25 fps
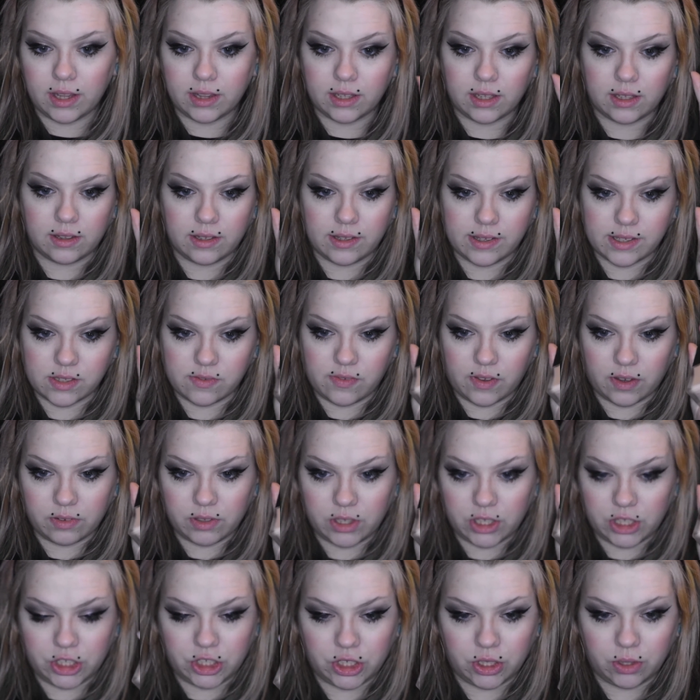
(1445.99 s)
and then this
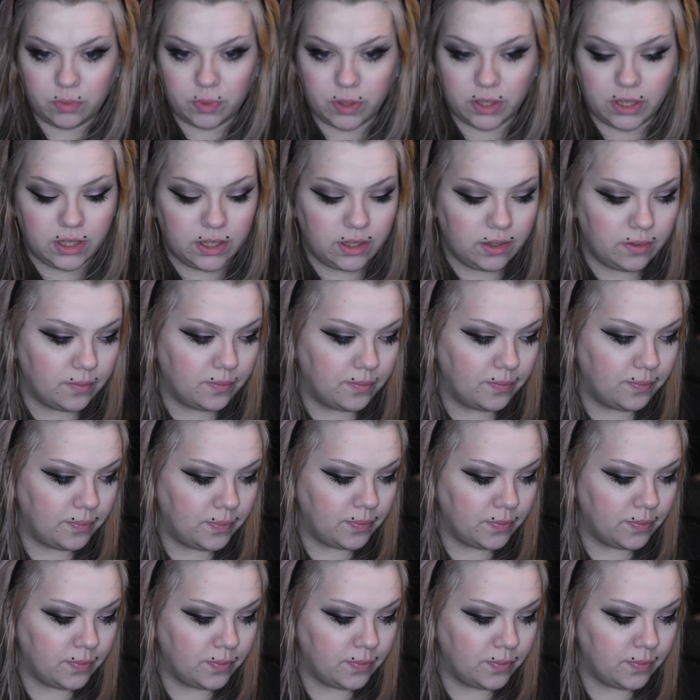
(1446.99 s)
foundation with it